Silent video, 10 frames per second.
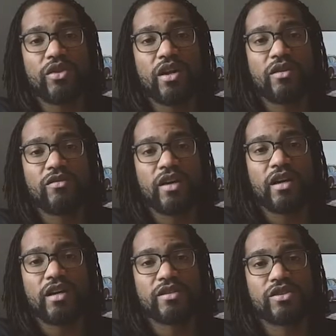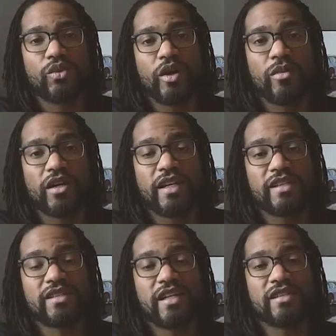love square body
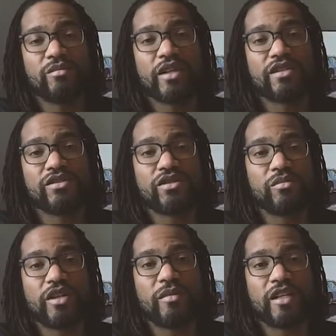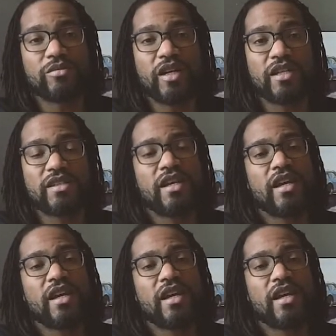S10s and Blazers and BMX bikes,